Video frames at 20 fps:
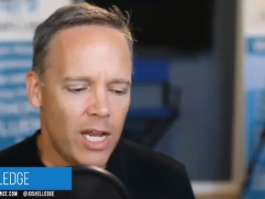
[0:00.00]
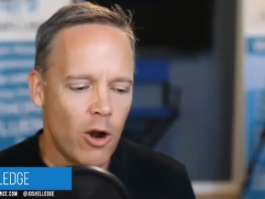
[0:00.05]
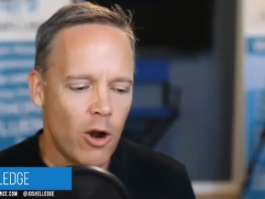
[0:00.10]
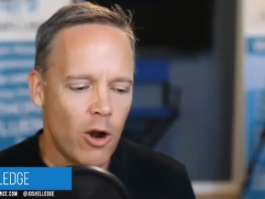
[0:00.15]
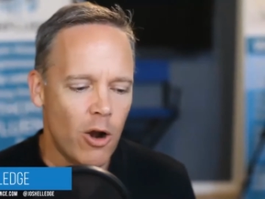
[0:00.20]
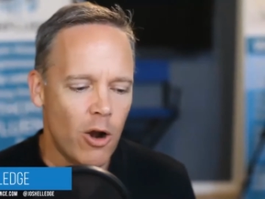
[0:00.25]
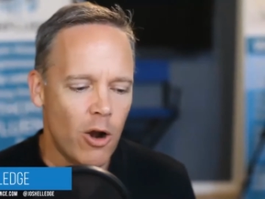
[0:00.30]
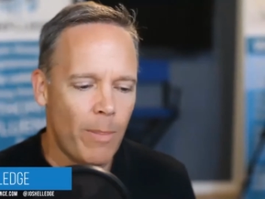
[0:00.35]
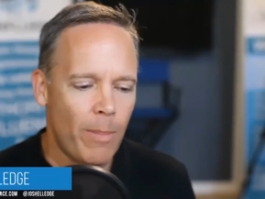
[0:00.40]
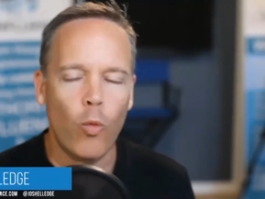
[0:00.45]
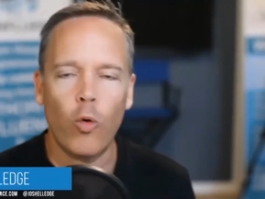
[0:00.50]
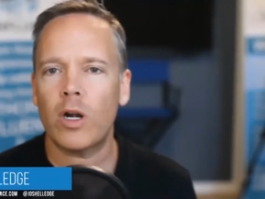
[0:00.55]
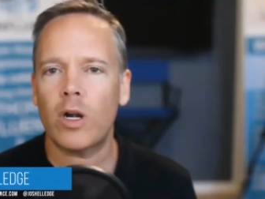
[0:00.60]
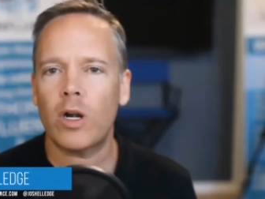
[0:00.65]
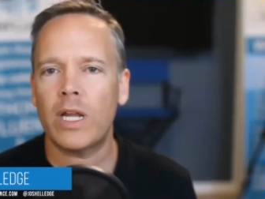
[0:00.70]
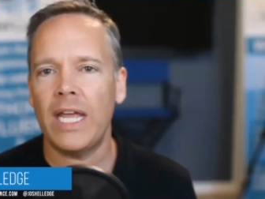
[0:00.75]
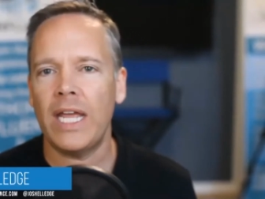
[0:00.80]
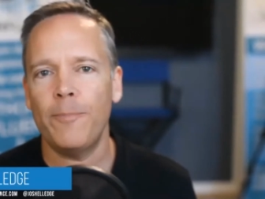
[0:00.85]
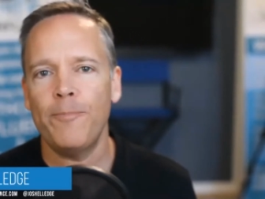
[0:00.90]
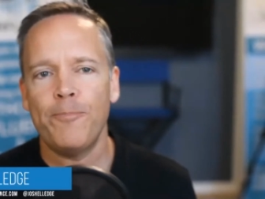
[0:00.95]
you know, about
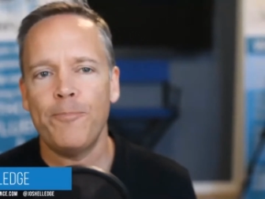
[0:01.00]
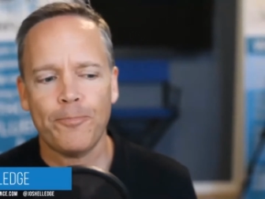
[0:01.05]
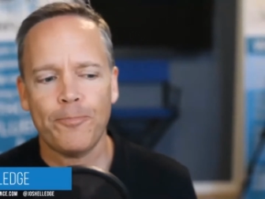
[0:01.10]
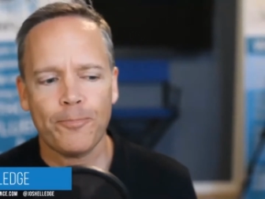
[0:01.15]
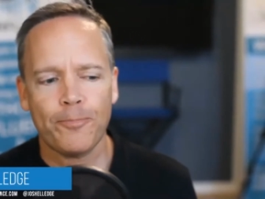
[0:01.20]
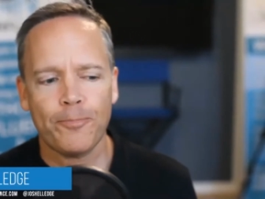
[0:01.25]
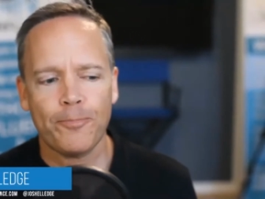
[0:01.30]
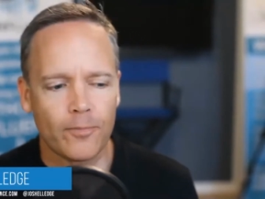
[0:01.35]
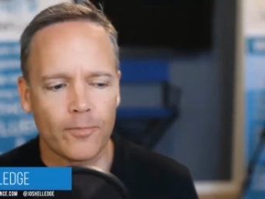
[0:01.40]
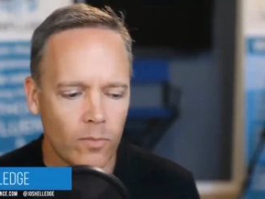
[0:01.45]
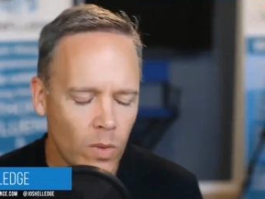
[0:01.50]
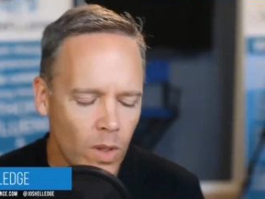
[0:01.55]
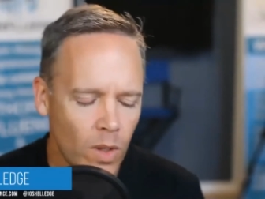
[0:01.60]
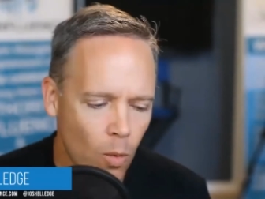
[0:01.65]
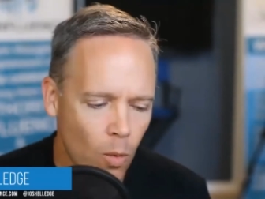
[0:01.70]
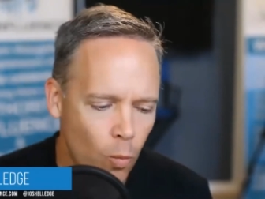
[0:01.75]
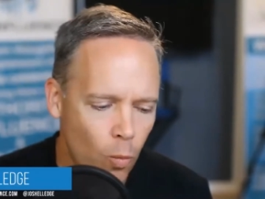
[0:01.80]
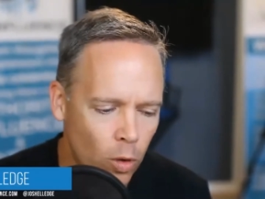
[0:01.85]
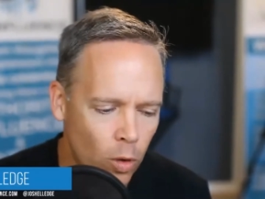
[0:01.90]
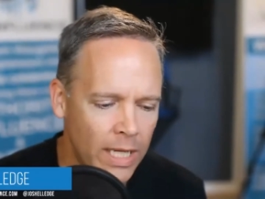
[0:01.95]
working
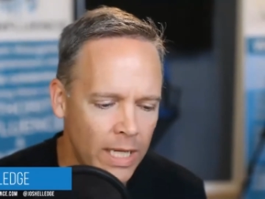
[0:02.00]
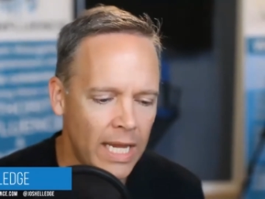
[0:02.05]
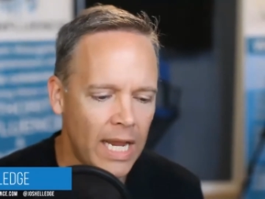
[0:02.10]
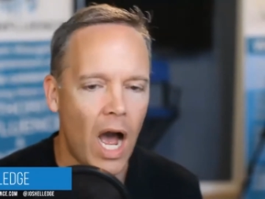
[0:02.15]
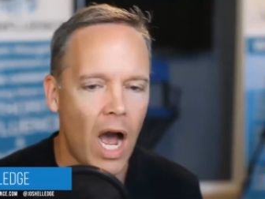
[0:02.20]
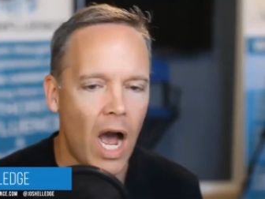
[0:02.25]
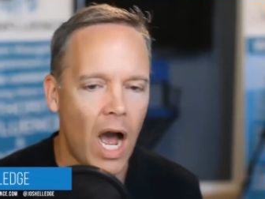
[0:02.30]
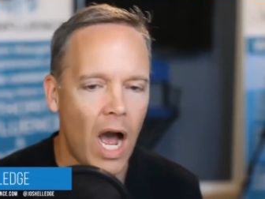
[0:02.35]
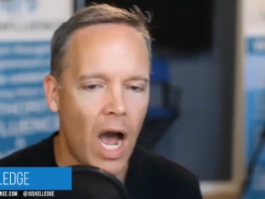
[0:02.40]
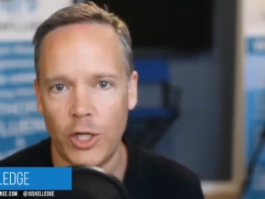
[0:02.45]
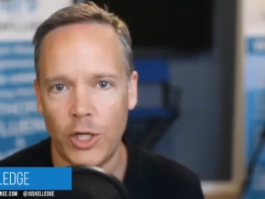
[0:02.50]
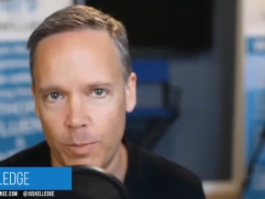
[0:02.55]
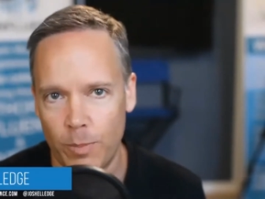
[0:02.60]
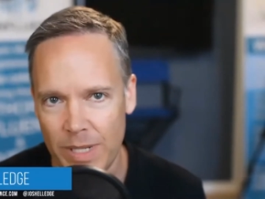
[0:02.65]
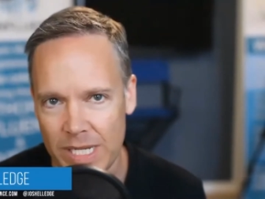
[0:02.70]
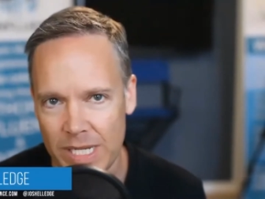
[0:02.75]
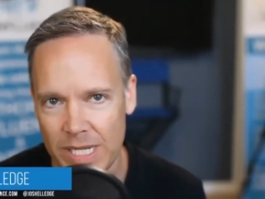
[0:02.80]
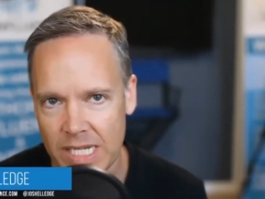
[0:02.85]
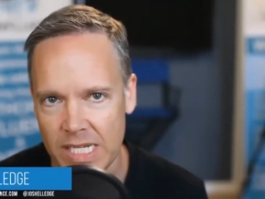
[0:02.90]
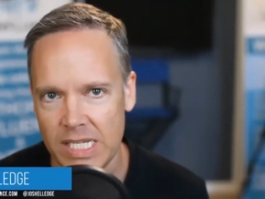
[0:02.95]
on your
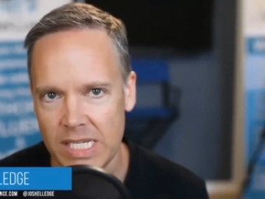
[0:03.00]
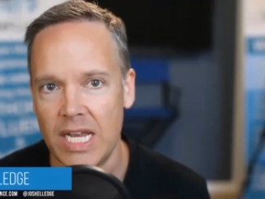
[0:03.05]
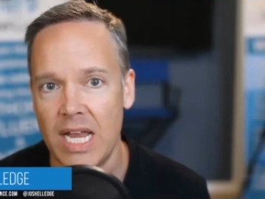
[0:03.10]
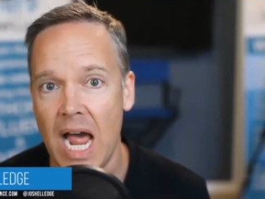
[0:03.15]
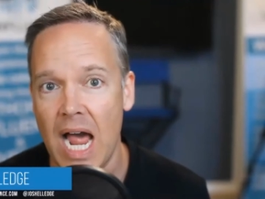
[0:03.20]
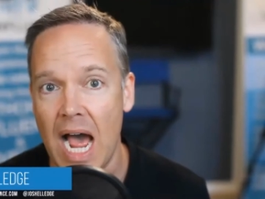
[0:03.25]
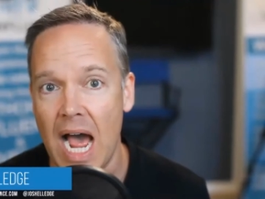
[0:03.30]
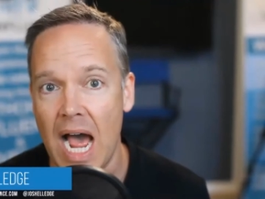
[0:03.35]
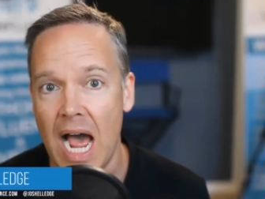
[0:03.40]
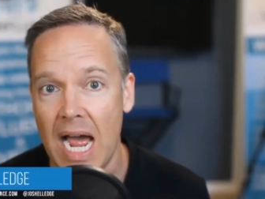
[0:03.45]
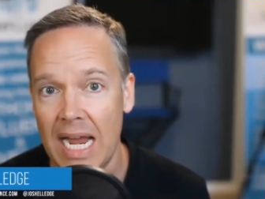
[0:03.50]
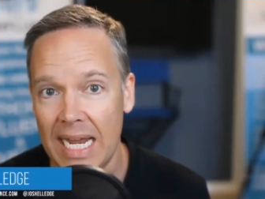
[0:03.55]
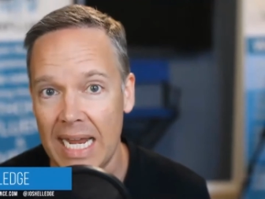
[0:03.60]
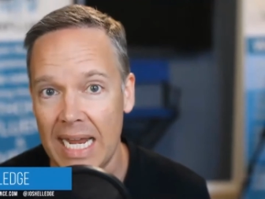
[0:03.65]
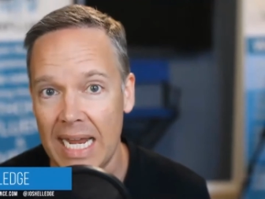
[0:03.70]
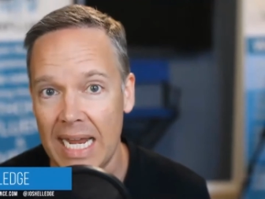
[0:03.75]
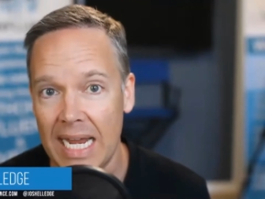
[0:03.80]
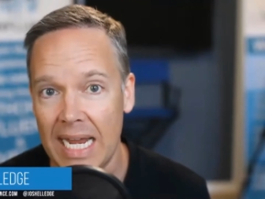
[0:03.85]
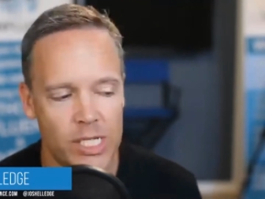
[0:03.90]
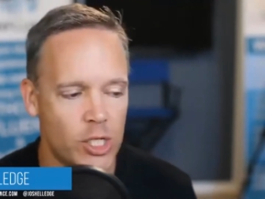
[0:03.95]
business and not in
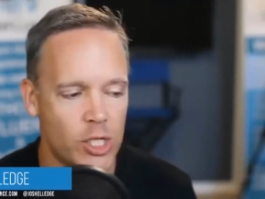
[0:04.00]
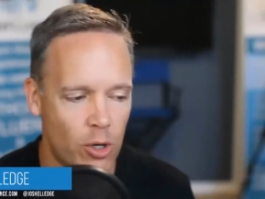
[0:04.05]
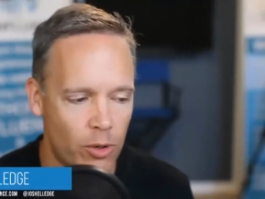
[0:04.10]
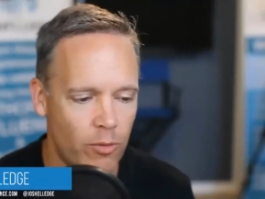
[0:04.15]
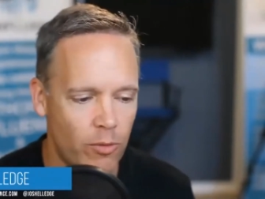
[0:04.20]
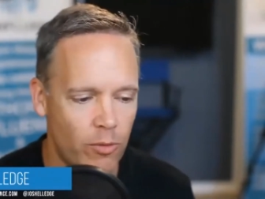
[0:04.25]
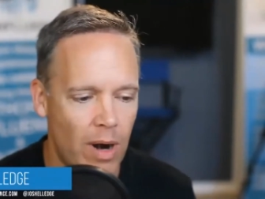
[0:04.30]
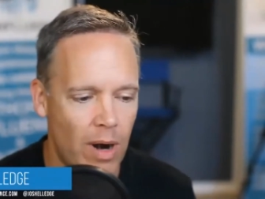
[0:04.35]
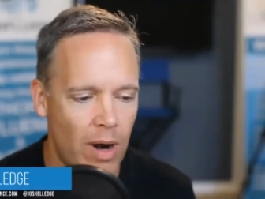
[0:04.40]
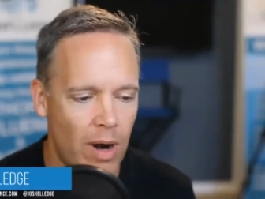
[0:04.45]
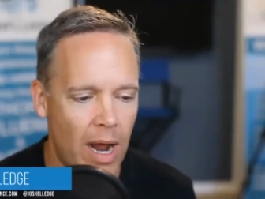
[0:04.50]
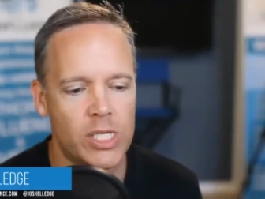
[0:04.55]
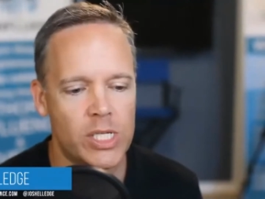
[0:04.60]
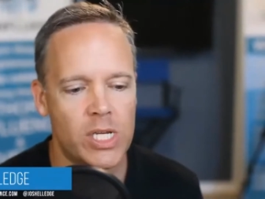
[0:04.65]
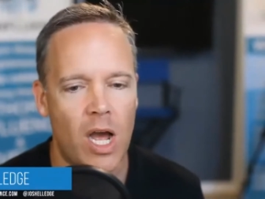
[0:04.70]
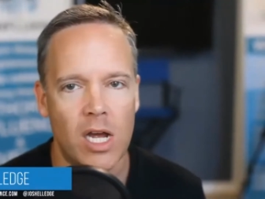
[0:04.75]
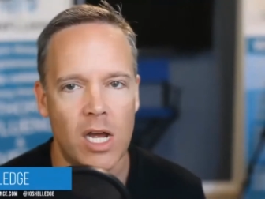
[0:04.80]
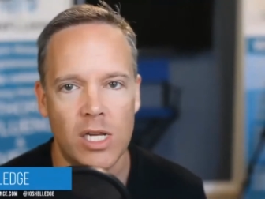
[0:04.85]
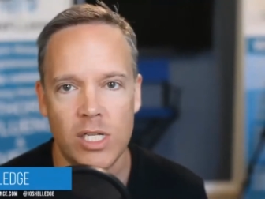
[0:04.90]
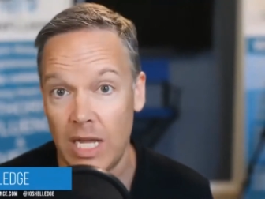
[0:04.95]
your business. Tony
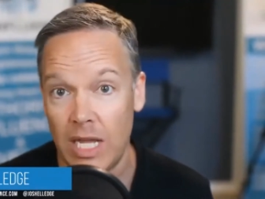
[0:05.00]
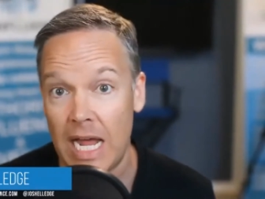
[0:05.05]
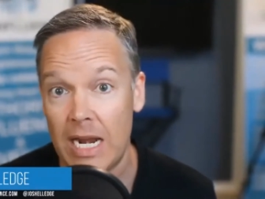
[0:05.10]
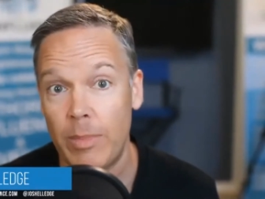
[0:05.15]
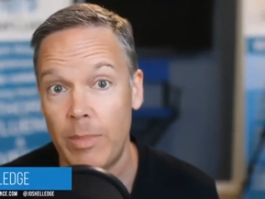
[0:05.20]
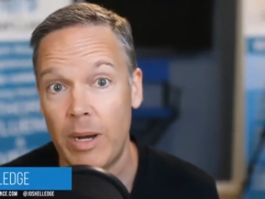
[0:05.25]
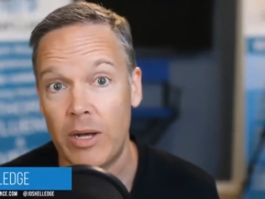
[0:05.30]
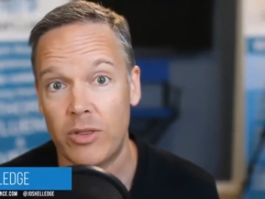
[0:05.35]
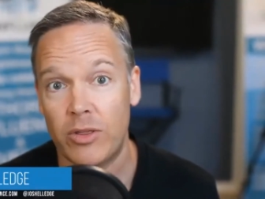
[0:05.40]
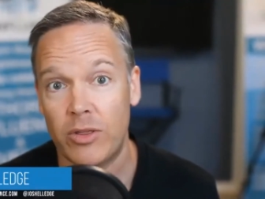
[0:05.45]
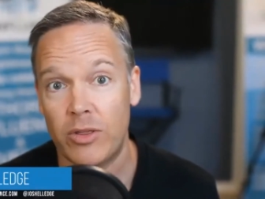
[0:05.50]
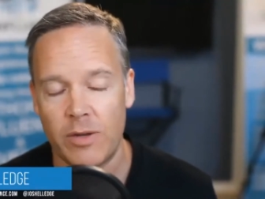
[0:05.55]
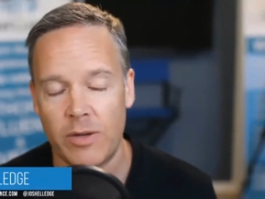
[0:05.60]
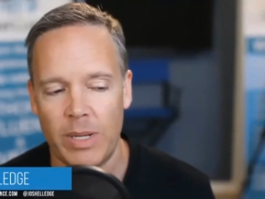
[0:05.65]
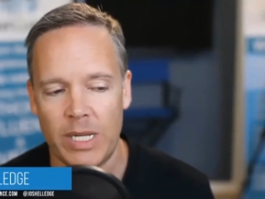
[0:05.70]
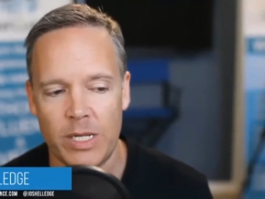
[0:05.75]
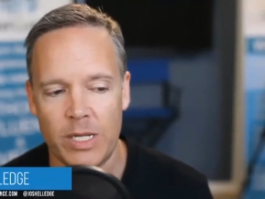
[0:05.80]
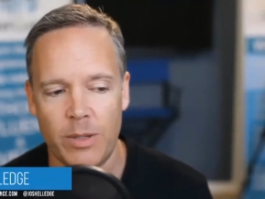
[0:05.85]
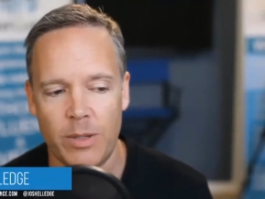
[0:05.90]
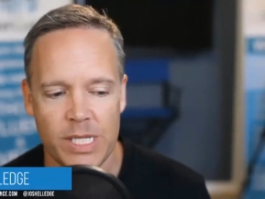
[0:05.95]
Robbins talks a lot about this.
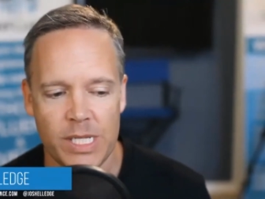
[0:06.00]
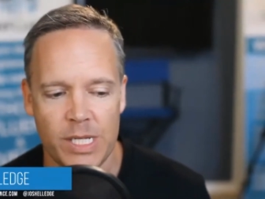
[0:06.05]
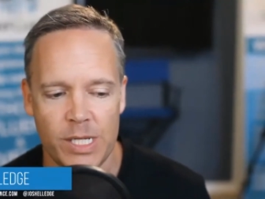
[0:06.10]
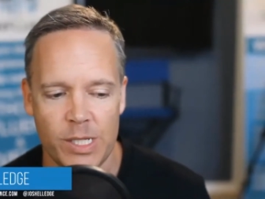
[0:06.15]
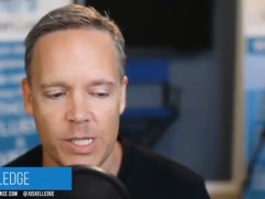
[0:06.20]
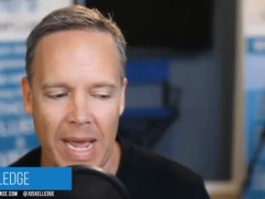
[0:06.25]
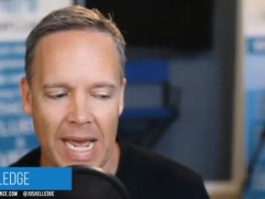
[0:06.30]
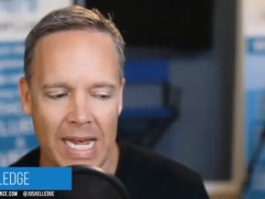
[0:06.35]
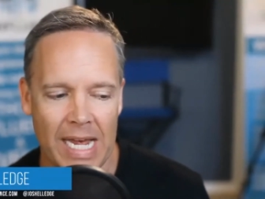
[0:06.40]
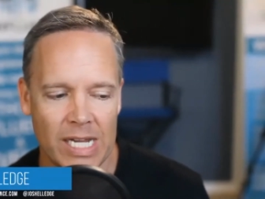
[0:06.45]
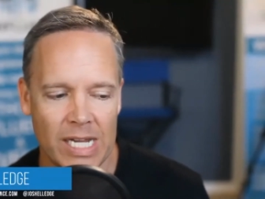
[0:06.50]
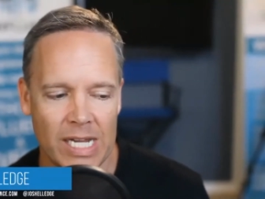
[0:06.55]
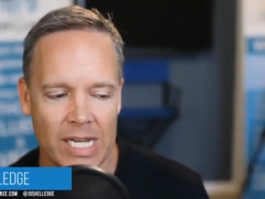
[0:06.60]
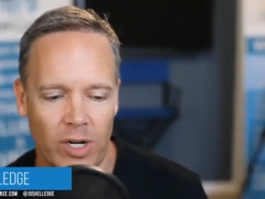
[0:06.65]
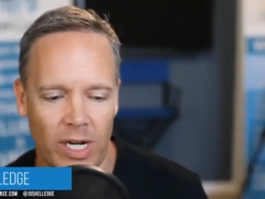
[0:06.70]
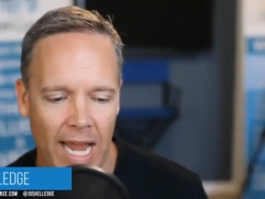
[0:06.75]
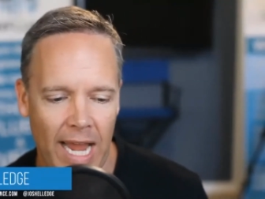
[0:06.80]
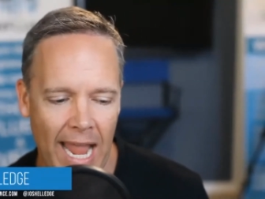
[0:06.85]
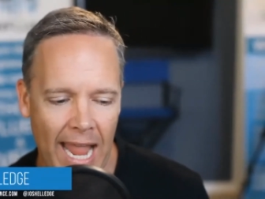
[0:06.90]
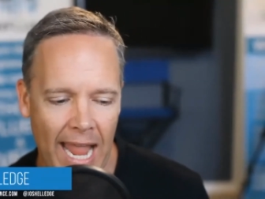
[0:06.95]
I've been to Business
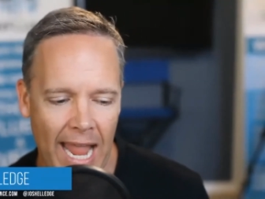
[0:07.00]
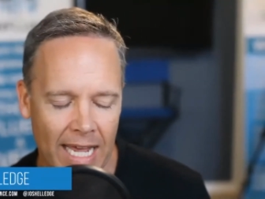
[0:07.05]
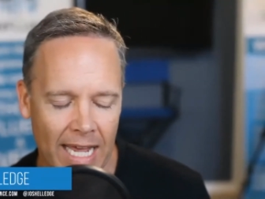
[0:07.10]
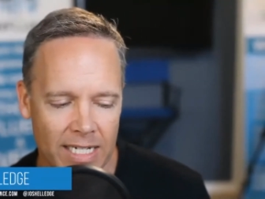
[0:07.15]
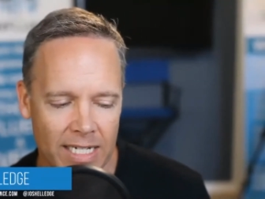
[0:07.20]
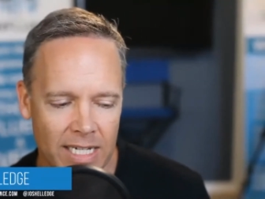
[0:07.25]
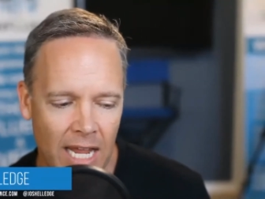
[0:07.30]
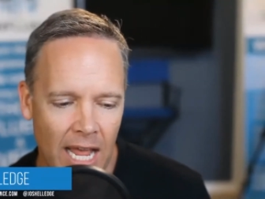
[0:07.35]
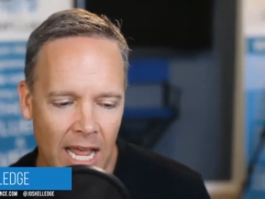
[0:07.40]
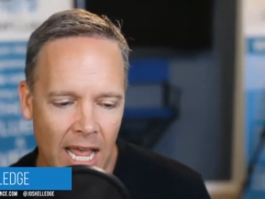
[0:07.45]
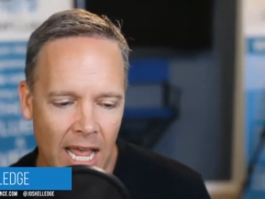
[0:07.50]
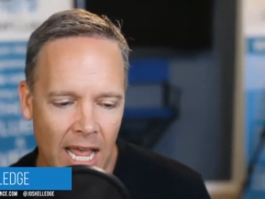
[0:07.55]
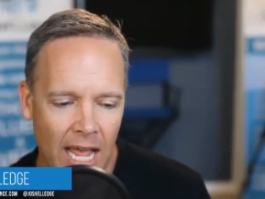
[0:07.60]
Mastery, and